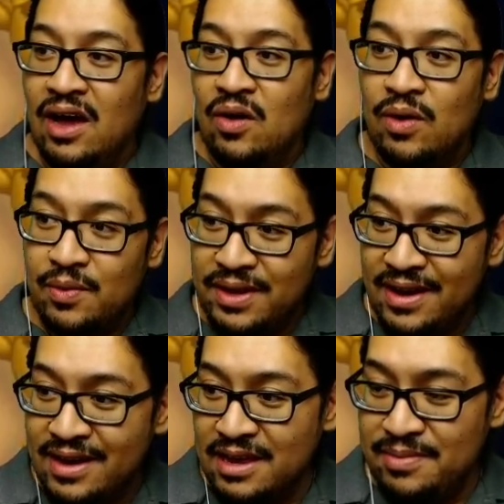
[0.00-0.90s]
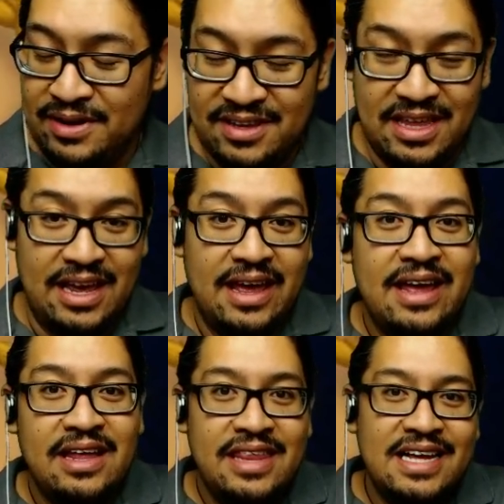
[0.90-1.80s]
what are we talking about today?
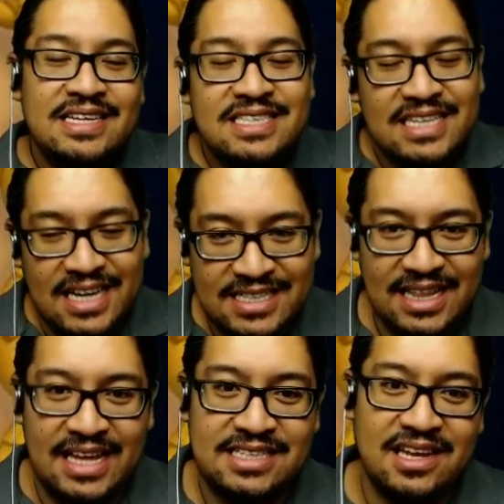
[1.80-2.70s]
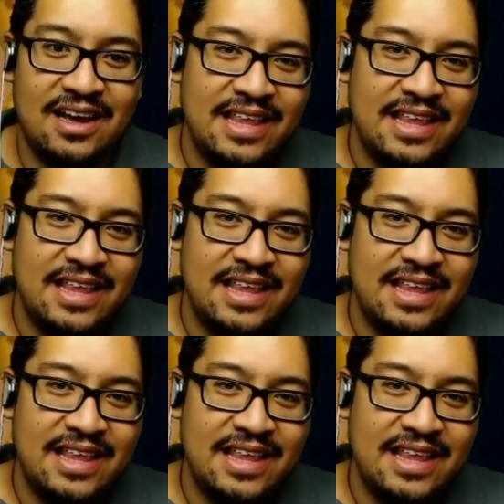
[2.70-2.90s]
This is a Let's Talk.